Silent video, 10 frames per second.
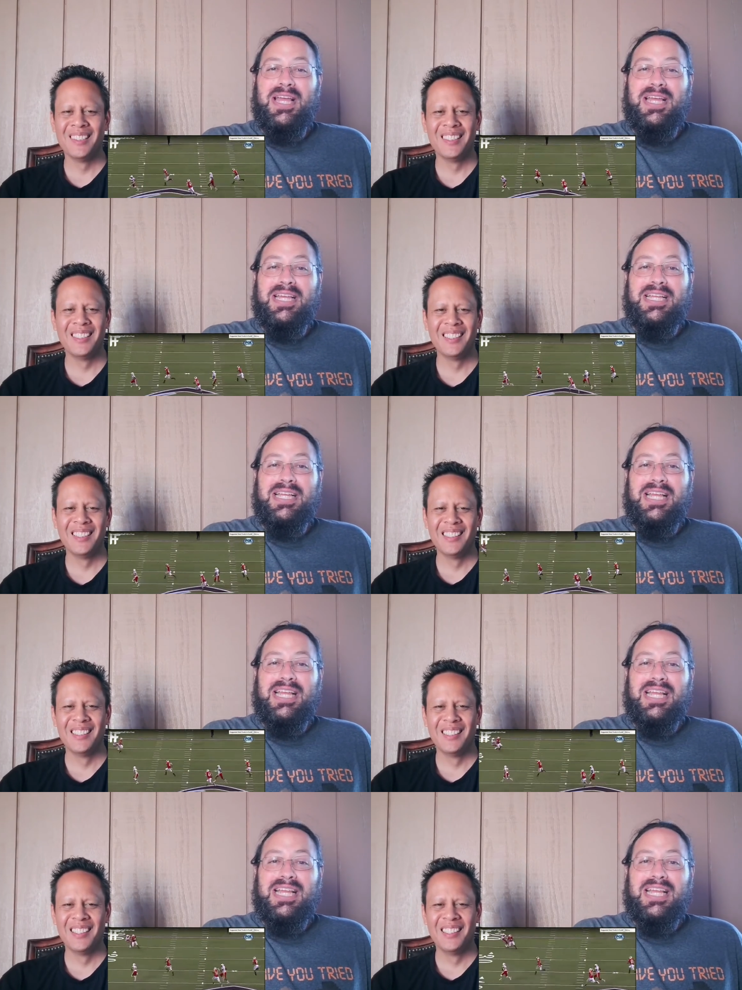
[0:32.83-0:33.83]

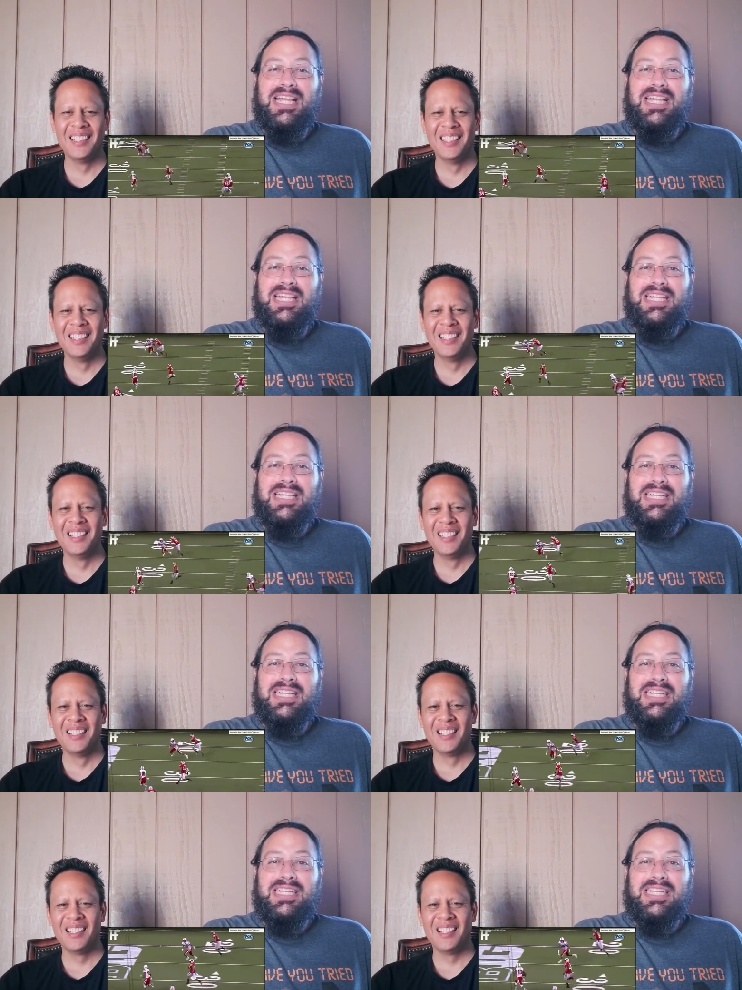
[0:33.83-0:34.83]

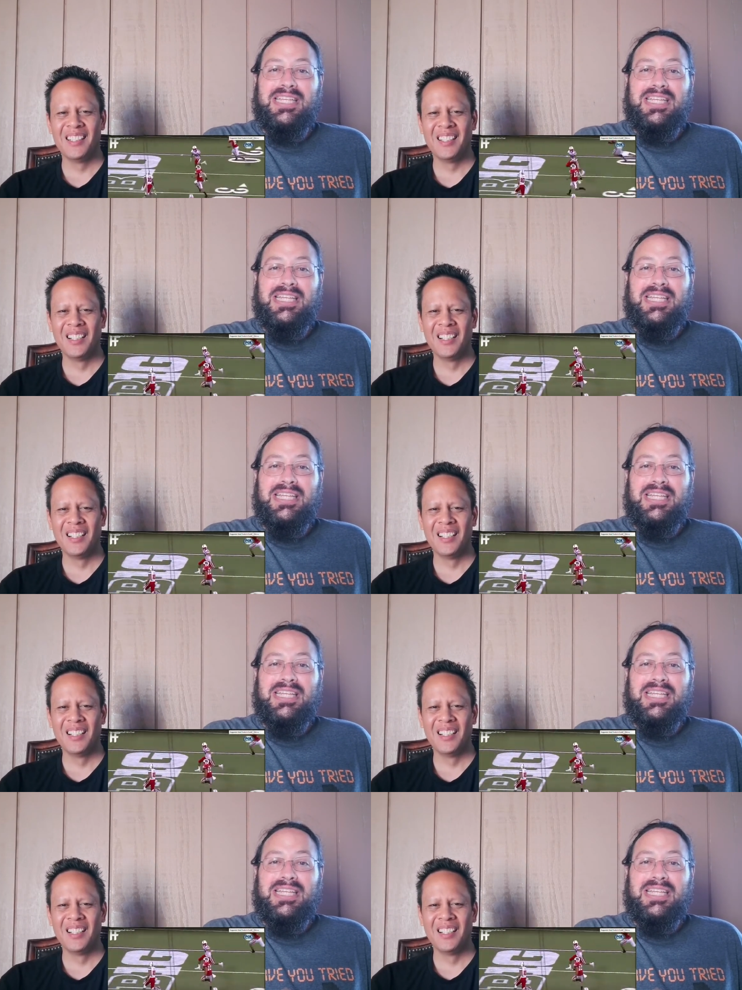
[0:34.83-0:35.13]
Nothing is said.